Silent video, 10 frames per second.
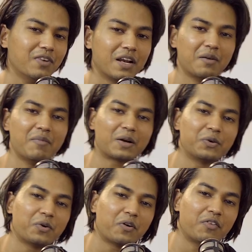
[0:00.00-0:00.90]
welcome back
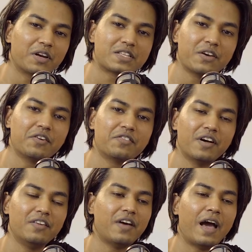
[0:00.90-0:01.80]
to Talk
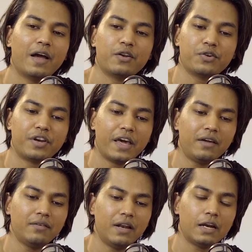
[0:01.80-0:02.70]
4712, and
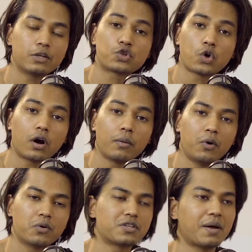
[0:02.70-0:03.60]
today let us talk
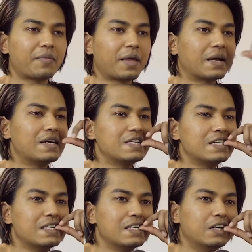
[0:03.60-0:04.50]
about something
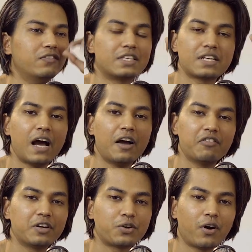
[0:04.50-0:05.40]
which I
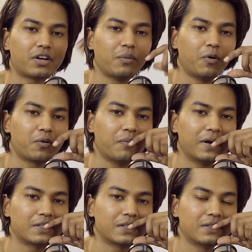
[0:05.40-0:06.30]
haven't talked about
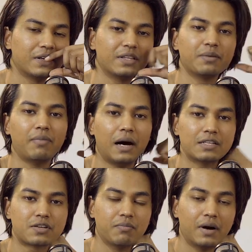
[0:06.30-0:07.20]
much in the
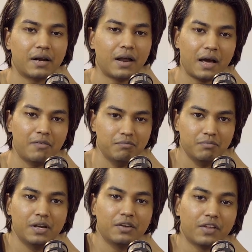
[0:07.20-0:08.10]
past, but I
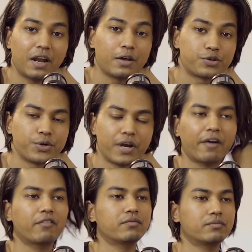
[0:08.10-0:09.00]
believe that I should
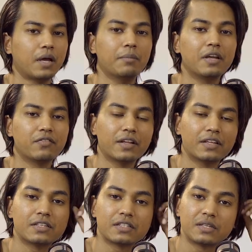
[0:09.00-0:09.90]
have. I believe that
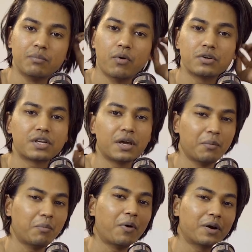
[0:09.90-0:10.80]
this is the most
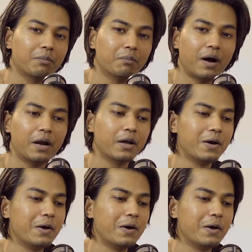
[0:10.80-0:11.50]
important part